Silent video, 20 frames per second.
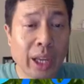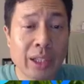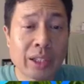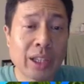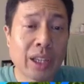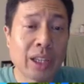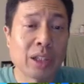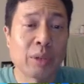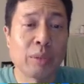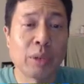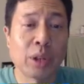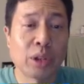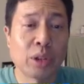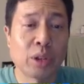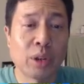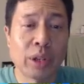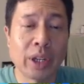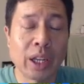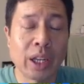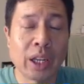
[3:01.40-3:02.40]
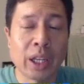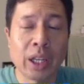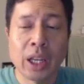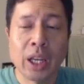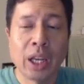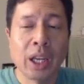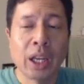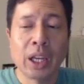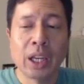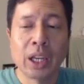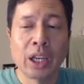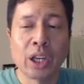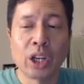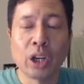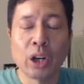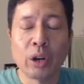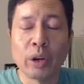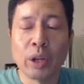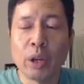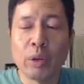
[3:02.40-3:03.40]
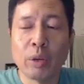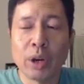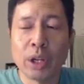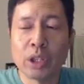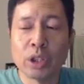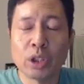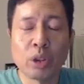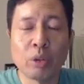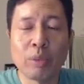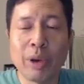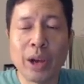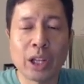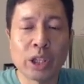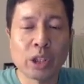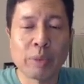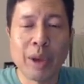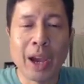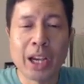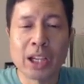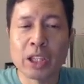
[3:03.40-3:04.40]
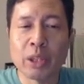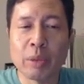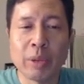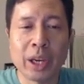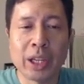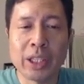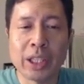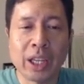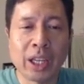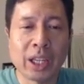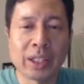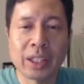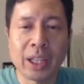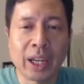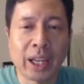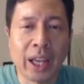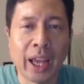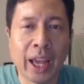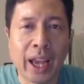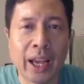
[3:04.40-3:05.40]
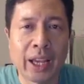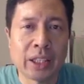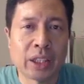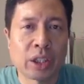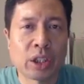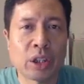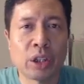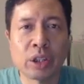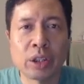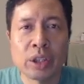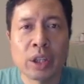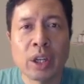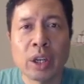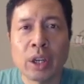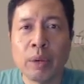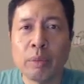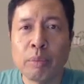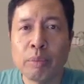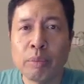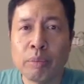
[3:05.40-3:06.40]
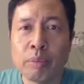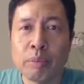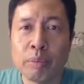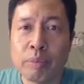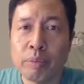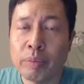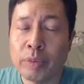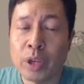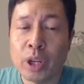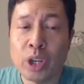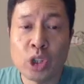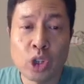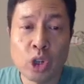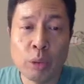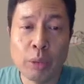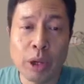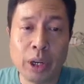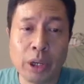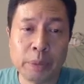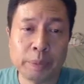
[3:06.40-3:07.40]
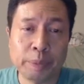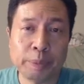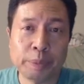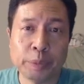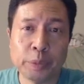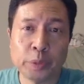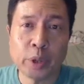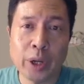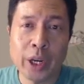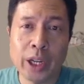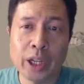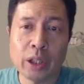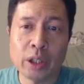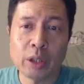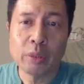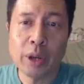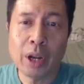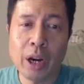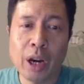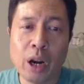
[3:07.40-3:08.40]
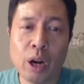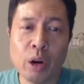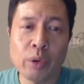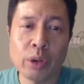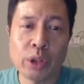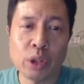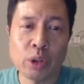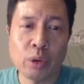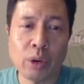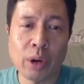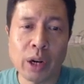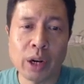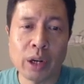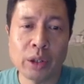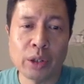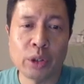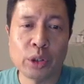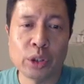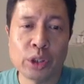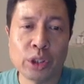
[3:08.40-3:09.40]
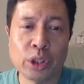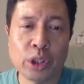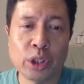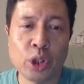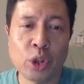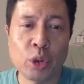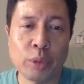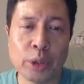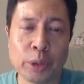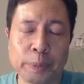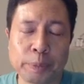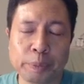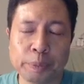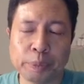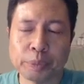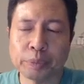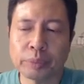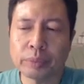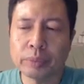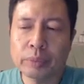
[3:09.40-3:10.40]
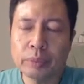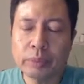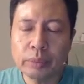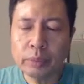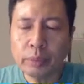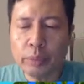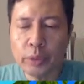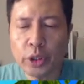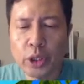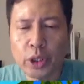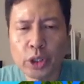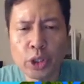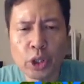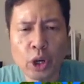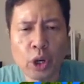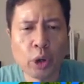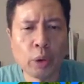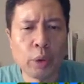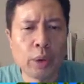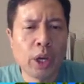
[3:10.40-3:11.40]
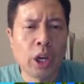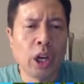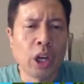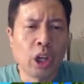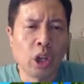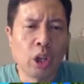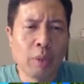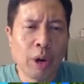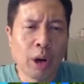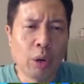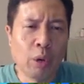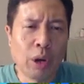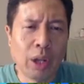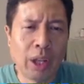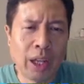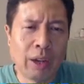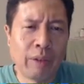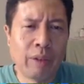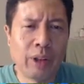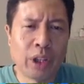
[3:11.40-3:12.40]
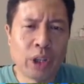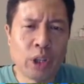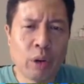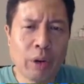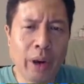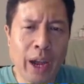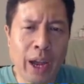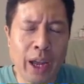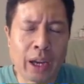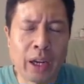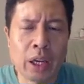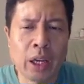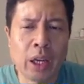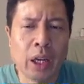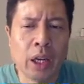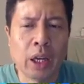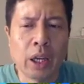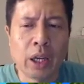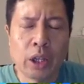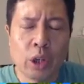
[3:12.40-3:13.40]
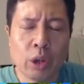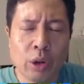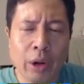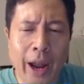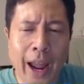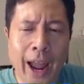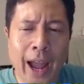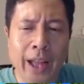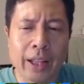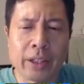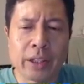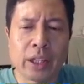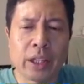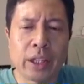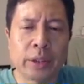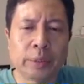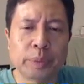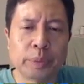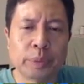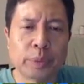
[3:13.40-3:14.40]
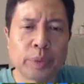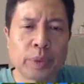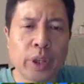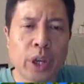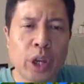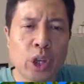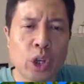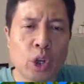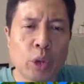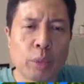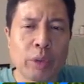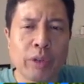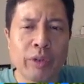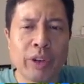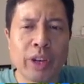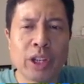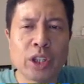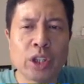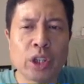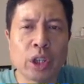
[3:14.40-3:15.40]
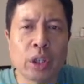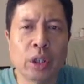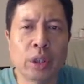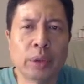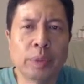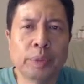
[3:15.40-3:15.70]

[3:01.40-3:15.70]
has a mentor that, he wants to bounce back some ideas that he has, because he's human, right? No matter how rich you are, you're still human. So no matter what level you're at in your profession,